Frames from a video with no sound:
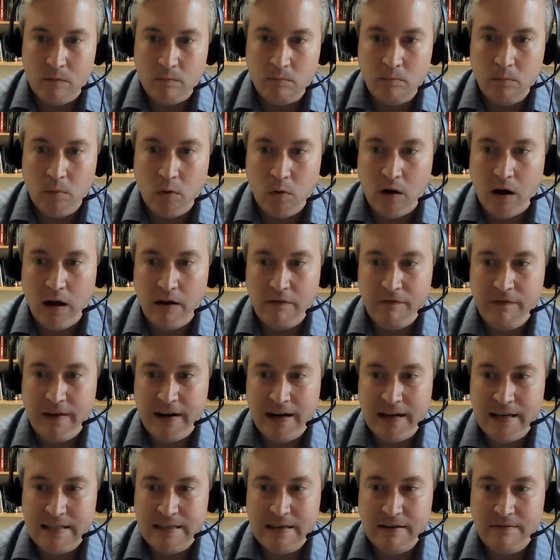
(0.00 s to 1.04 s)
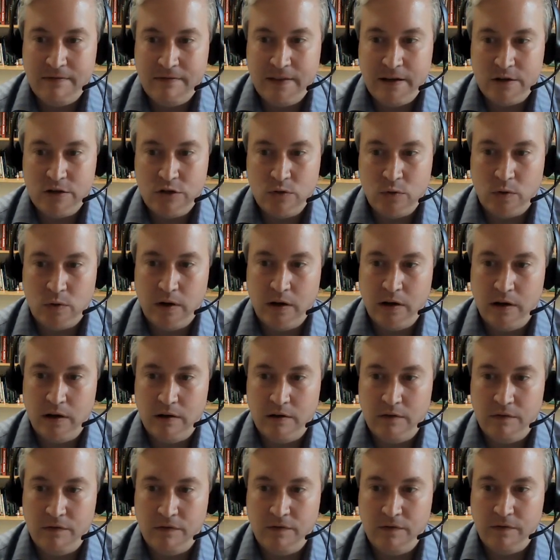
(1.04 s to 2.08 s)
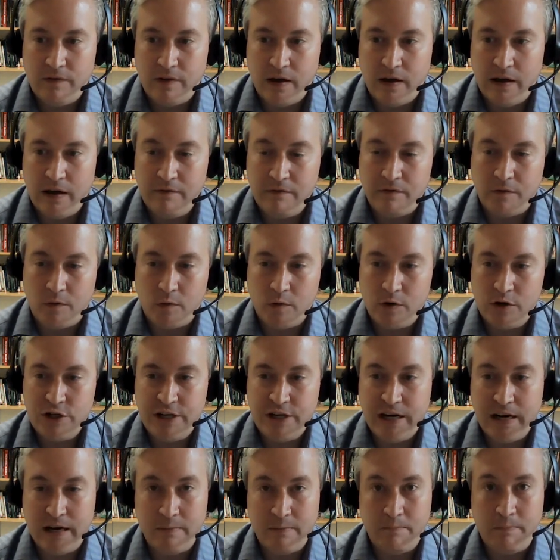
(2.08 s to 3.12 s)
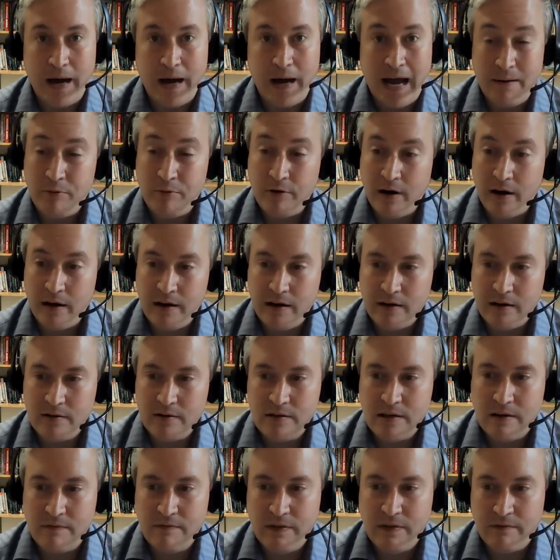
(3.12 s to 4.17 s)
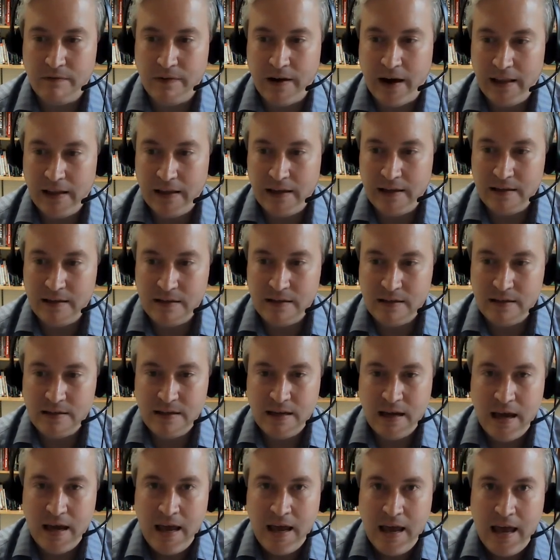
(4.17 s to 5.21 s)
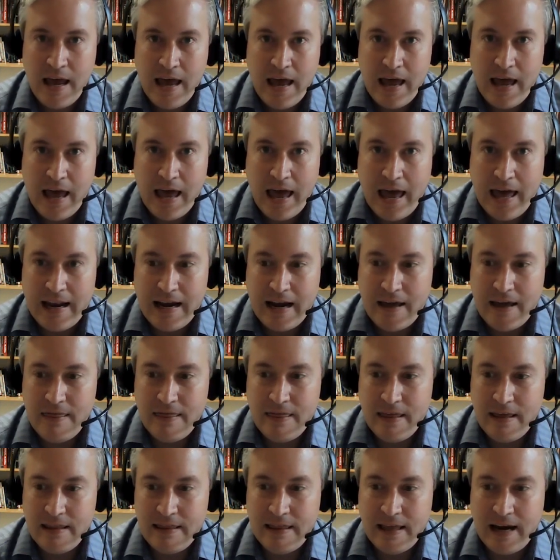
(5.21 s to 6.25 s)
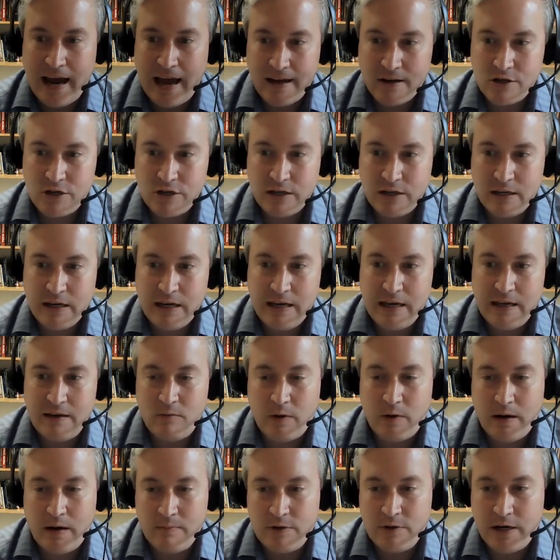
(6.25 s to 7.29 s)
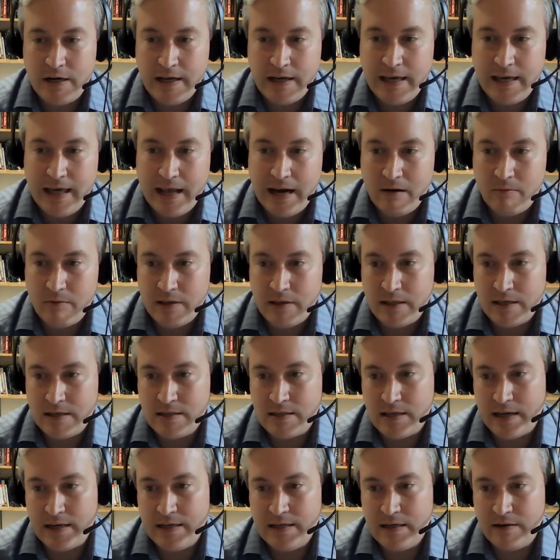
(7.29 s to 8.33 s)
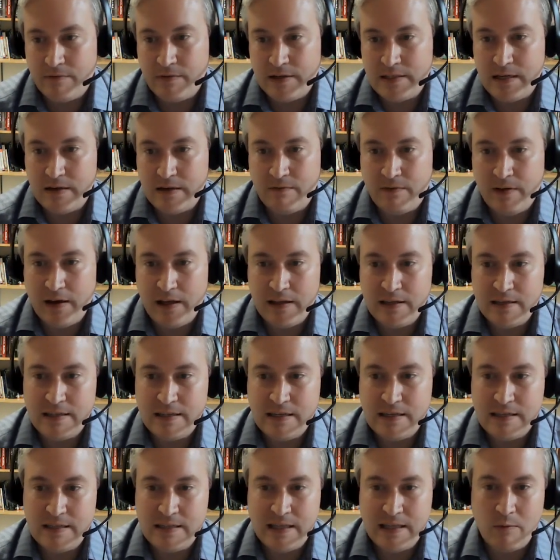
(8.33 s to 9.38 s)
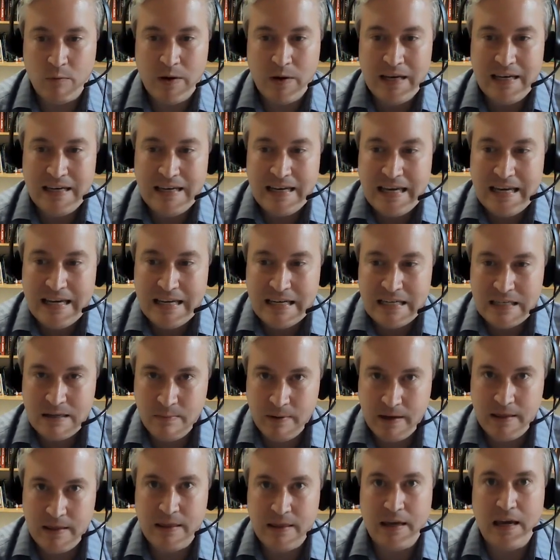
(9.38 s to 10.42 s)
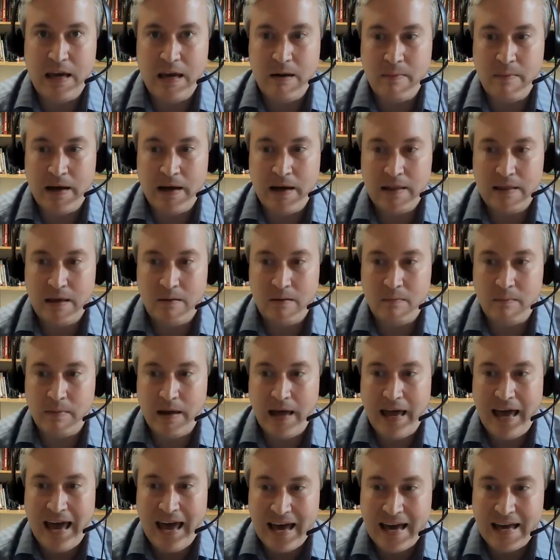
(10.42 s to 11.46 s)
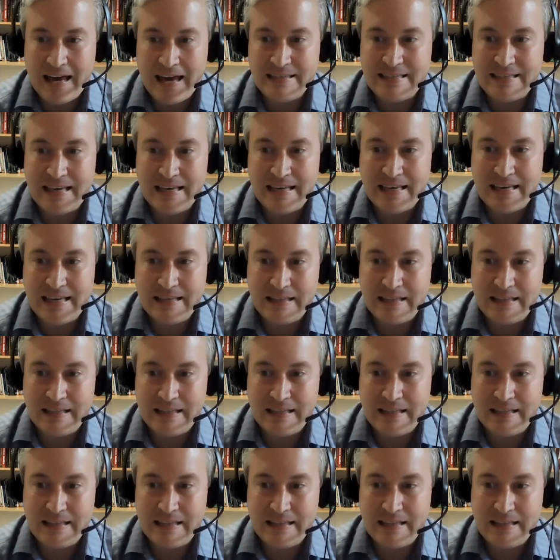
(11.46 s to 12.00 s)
more often as if they're sort of unfortunate byproducts of the violence. And I think that actually, and what I'm trying to get at with this idea of resonant violence is that we need to be thinking about them as